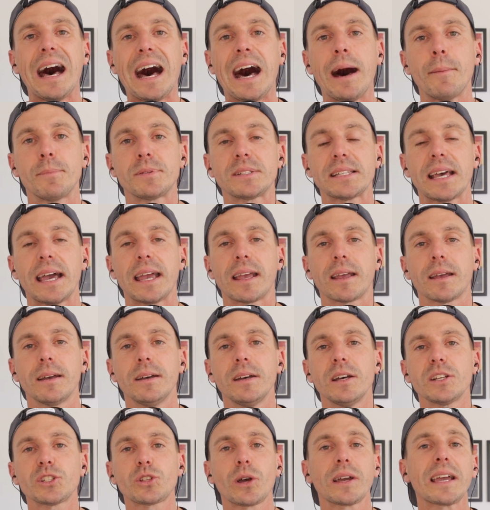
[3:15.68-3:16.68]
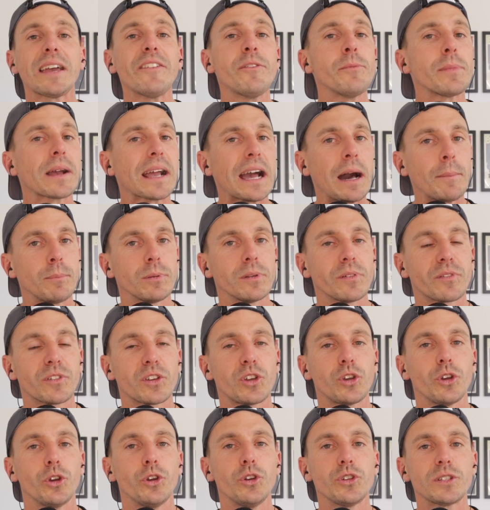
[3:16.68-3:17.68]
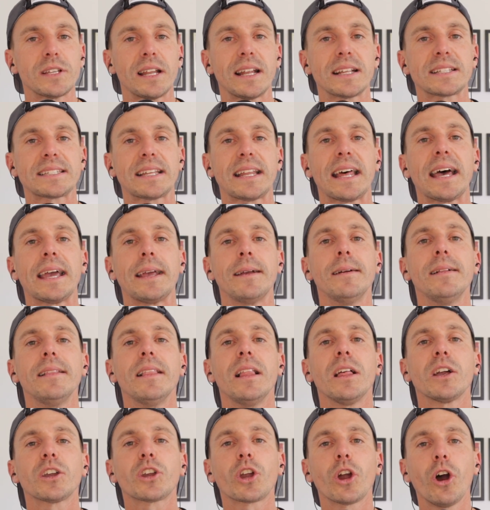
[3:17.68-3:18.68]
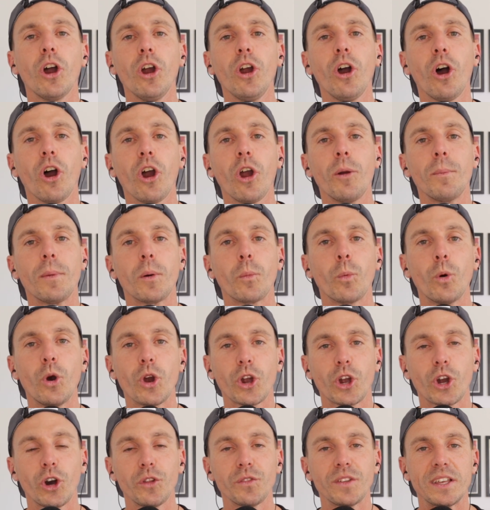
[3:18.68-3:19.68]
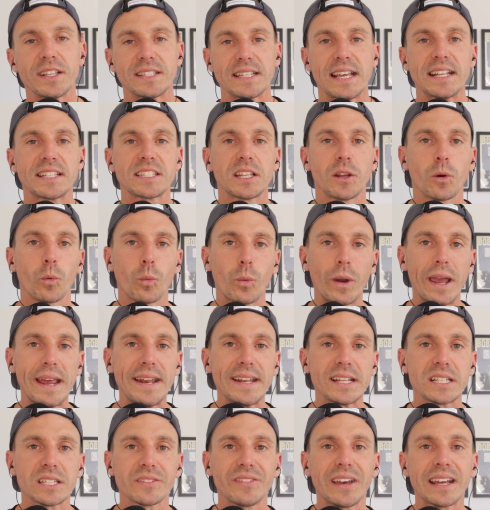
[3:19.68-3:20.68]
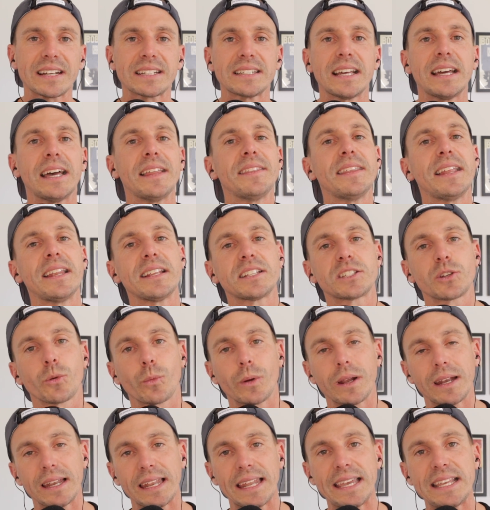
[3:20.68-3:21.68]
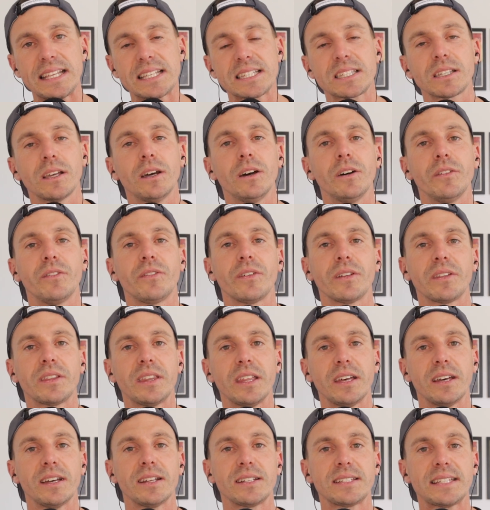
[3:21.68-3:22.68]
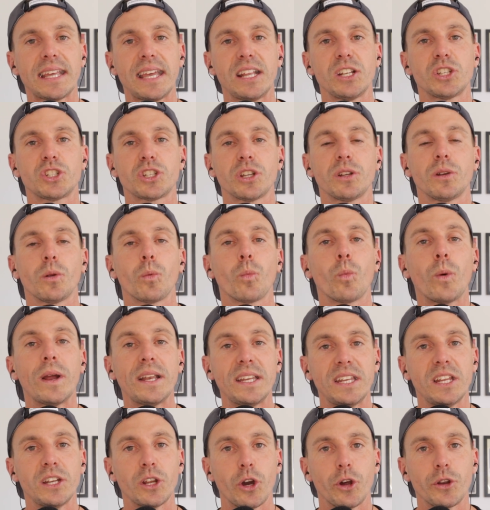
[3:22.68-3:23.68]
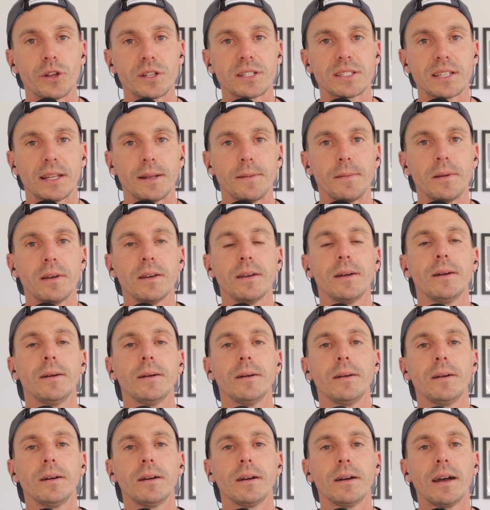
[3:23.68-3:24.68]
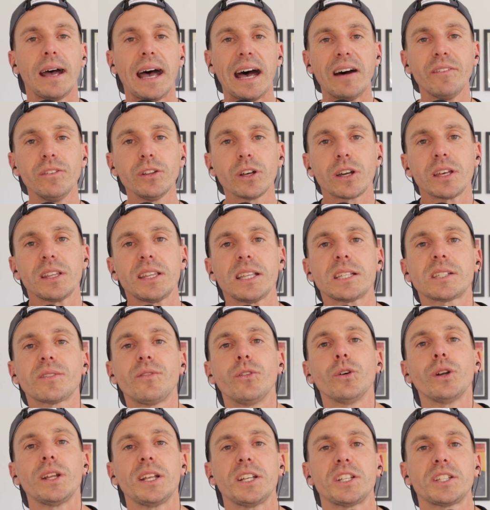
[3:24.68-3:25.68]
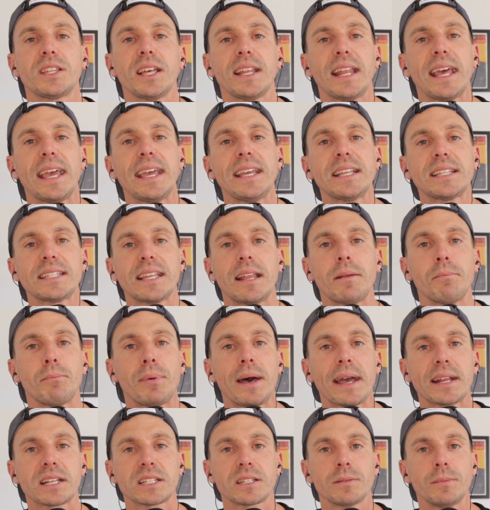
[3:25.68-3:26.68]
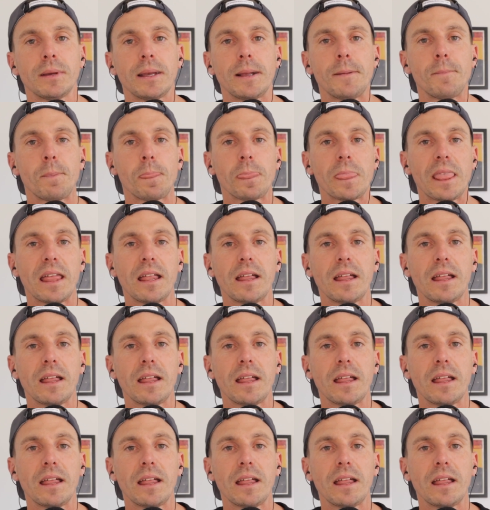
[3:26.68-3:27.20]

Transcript: uptake. So I gave him a couple of cues and I said, hey, go home, work on this. It's an awareness factor and then it's a release of the tension when you notice it. Have a look at this footage that he sent back to me